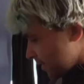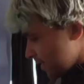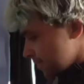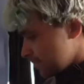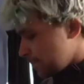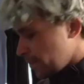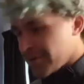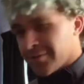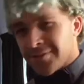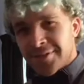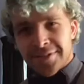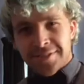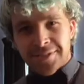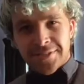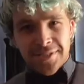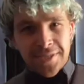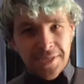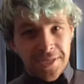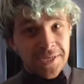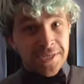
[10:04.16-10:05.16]
I suppose
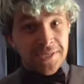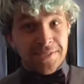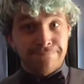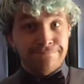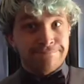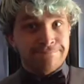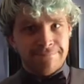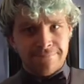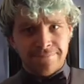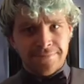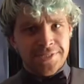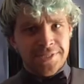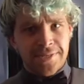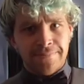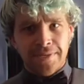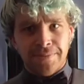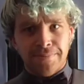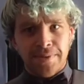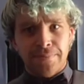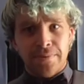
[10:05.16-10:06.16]
it's
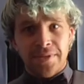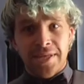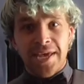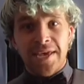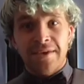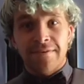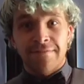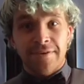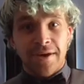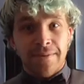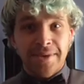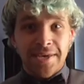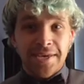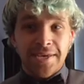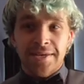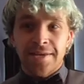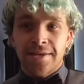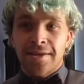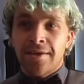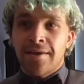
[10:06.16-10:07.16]
something people have. I
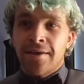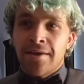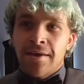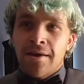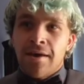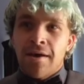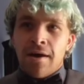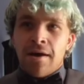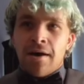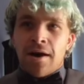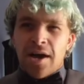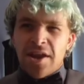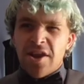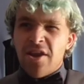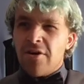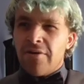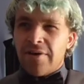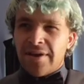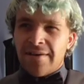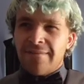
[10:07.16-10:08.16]
mean, I
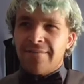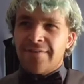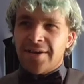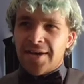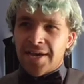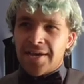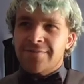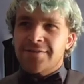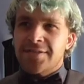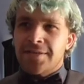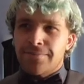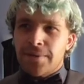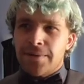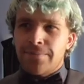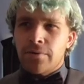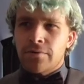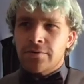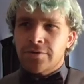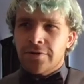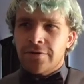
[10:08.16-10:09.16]
think I have seen
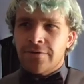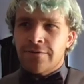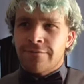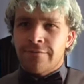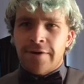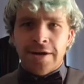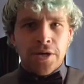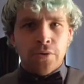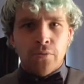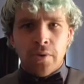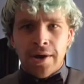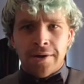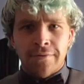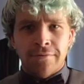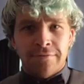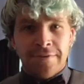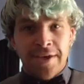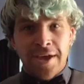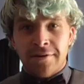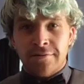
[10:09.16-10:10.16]
people sort of running around
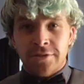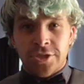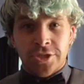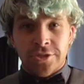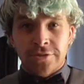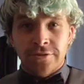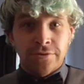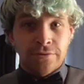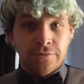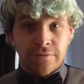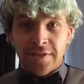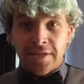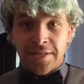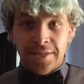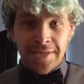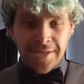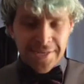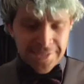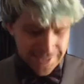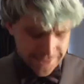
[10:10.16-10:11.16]
without shoes with their
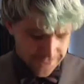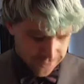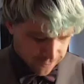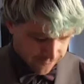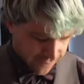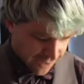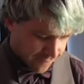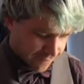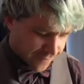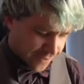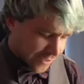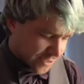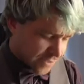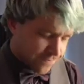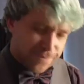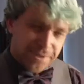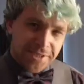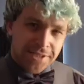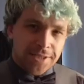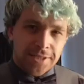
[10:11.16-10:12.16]
legs. They sort of have a
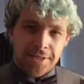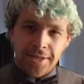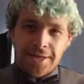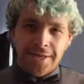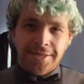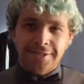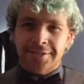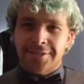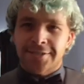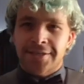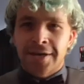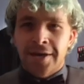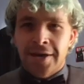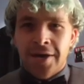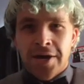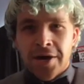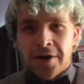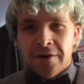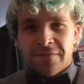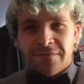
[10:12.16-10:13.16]
specialised
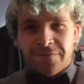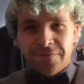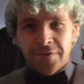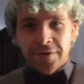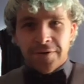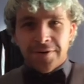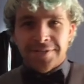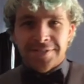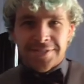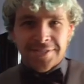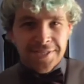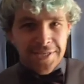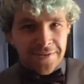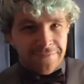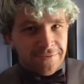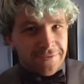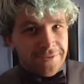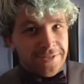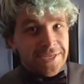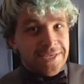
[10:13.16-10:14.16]
foot and
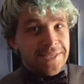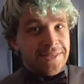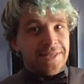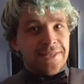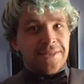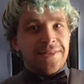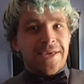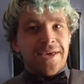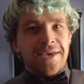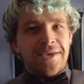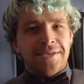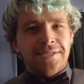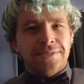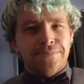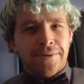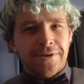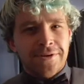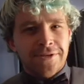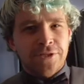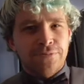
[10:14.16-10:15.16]
stuff on the end that they,
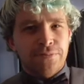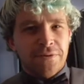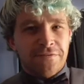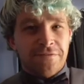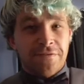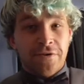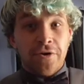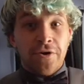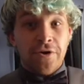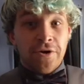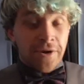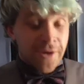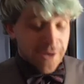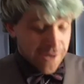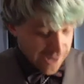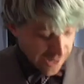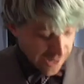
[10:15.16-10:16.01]
suppose, prefer.